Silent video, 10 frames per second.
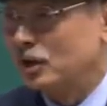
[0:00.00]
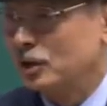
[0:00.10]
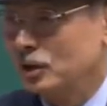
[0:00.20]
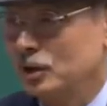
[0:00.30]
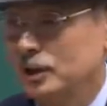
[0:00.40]

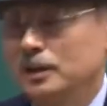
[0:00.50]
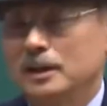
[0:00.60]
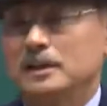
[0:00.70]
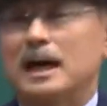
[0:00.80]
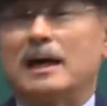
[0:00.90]
it.
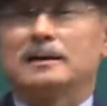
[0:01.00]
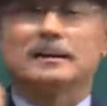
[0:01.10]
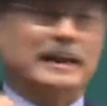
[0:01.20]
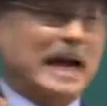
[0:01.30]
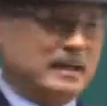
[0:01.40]
When
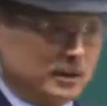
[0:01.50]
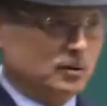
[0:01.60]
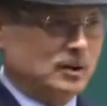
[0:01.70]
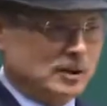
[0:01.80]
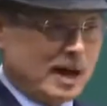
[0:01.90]
you're
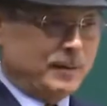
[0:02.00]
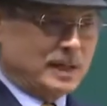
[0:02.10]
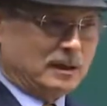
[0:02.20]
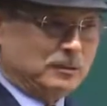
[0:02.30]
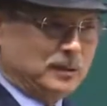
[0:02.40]
finally
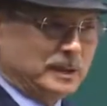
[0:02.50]
ready